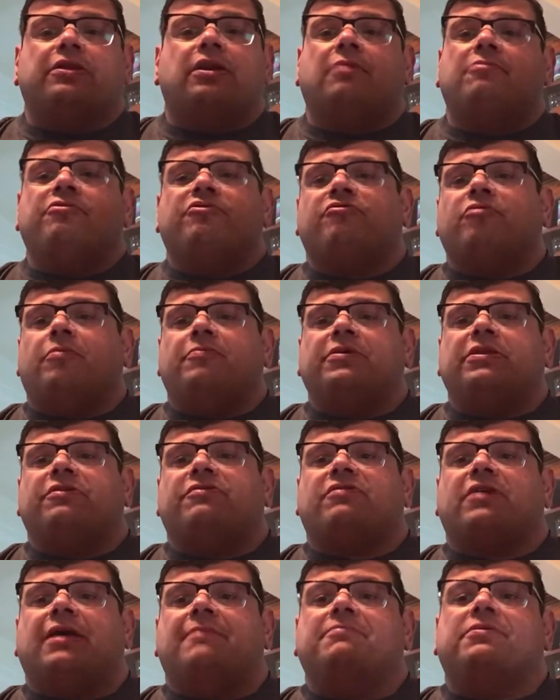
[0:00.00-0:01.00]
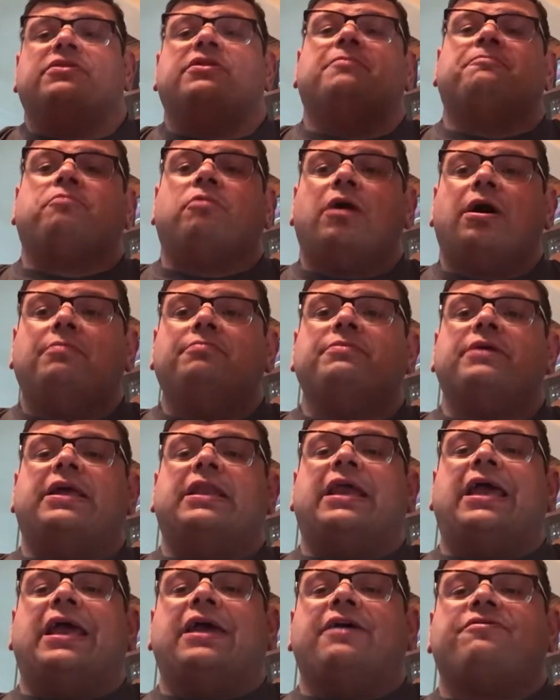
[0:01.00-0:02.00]
The numbers won't be the same, but the problem
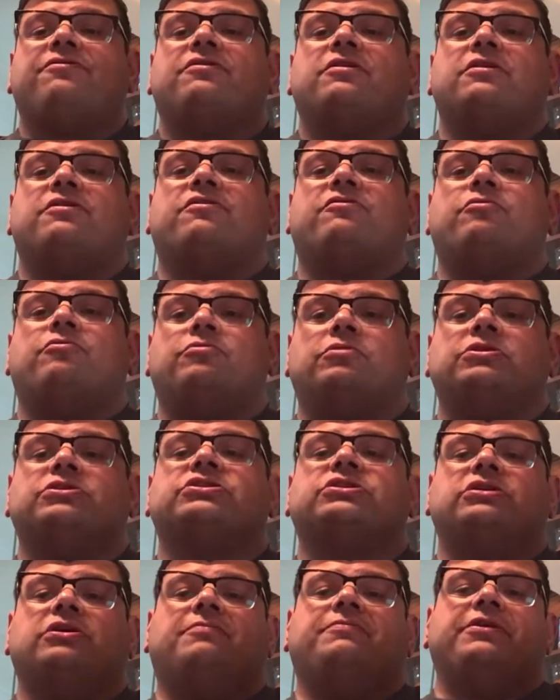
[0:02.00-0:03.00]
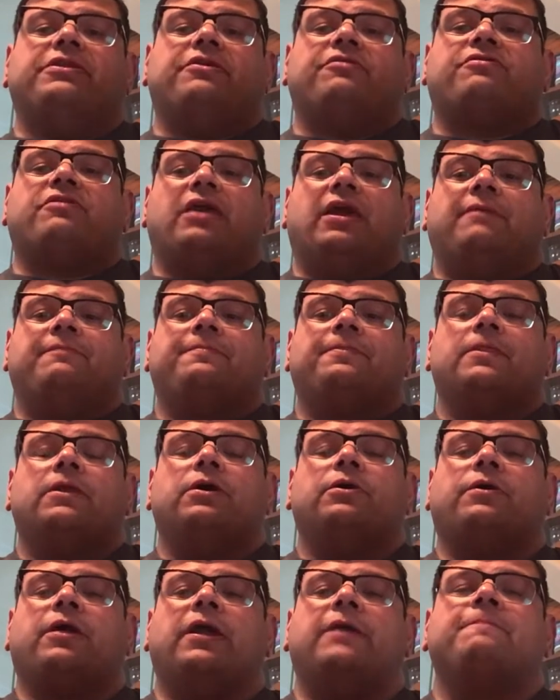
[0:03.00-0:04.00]
in essence will still be the same,
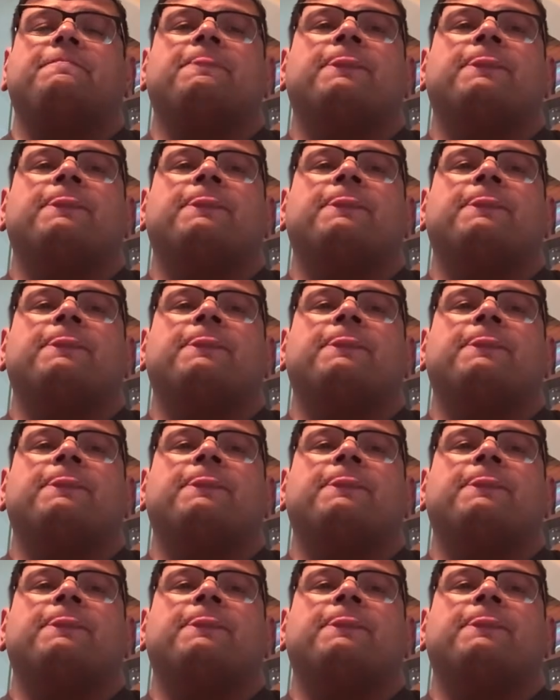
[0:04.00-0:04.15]
okay?